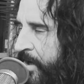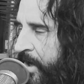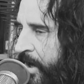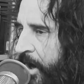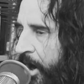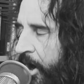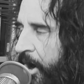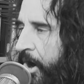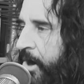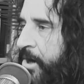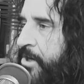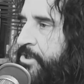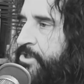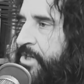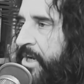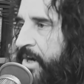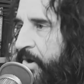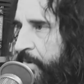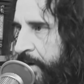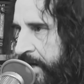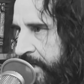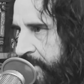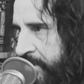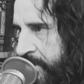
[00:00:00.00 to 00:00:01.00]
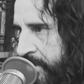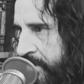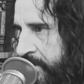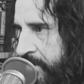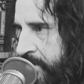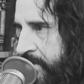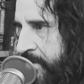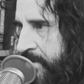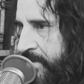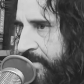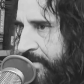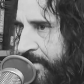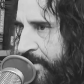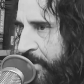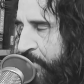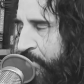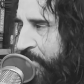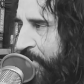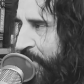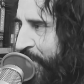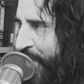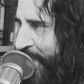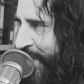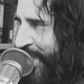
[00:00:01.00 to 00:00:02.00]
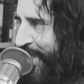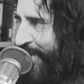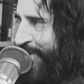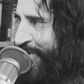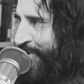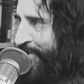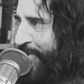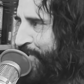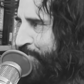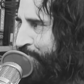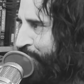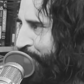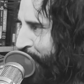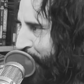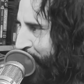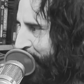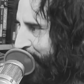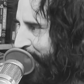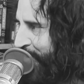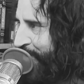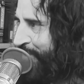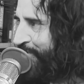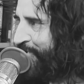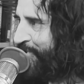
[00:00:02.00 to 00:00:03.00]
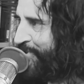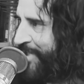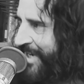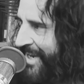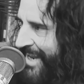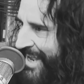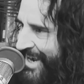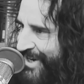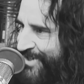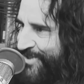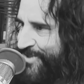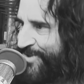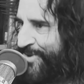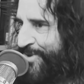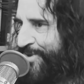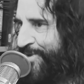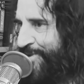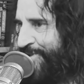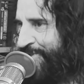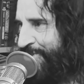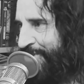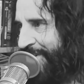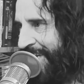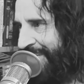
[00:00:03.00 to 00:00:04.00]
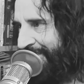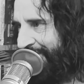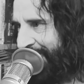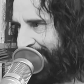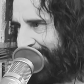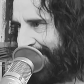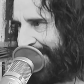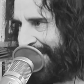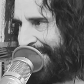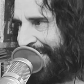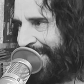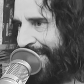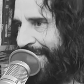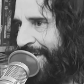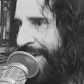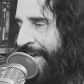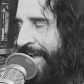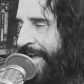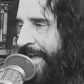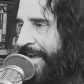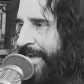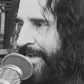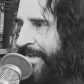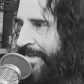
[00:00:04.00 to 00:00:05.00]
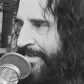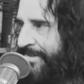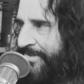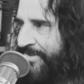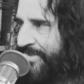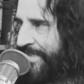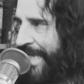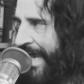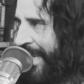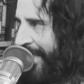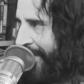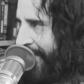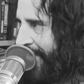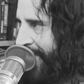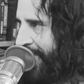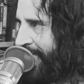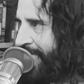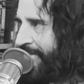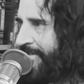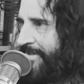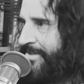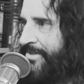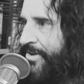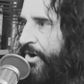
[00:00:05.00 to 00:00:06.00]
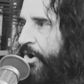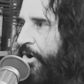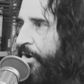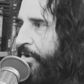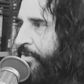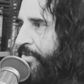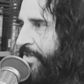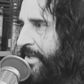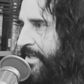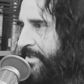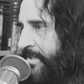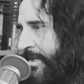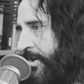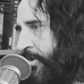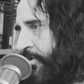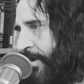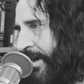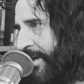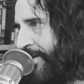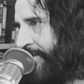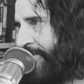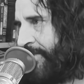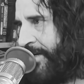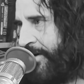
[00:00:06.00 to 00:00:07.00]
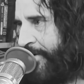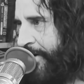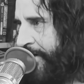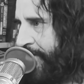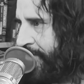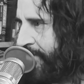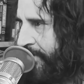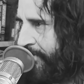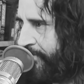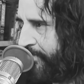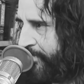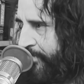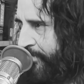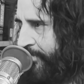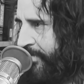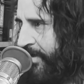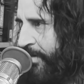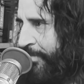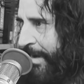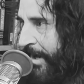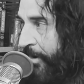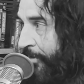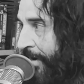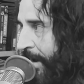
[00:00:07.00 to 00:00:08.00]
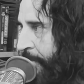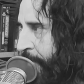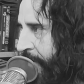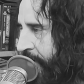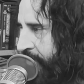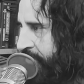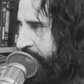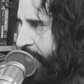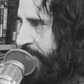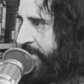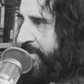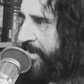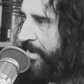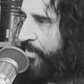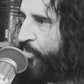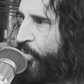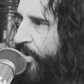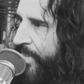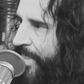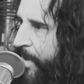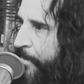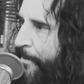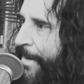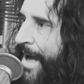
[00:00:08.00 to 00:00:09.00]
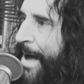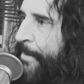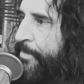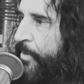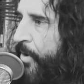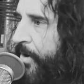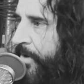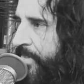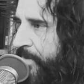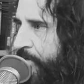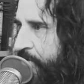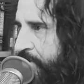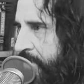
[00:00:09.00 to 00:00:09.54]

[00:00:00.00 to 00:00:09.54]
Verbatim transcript: our generations, you know, millennials, boomers, Gen Xers, Gen Z, silent, all these, and greatest generation from, you know, my grandparents' generation, where they map on those